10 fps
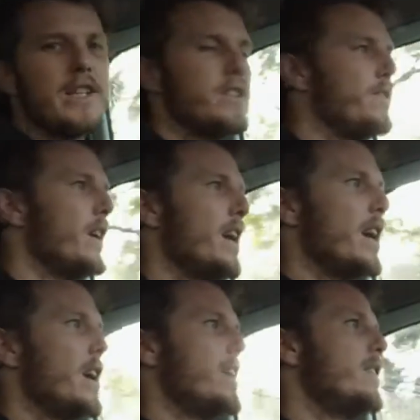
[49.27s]
It's funny
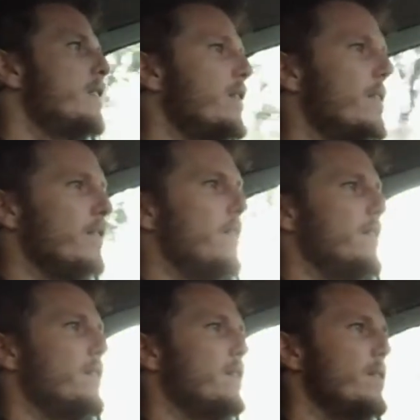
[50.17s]
how
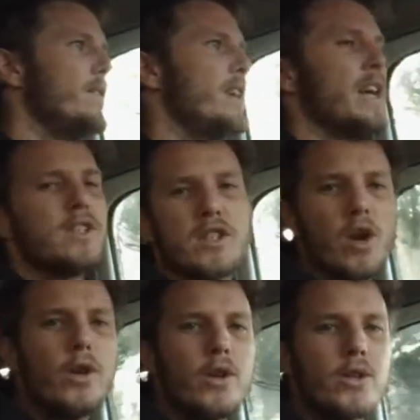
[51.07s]
you get so
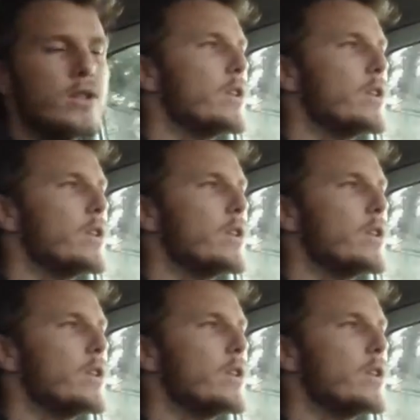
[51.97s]
used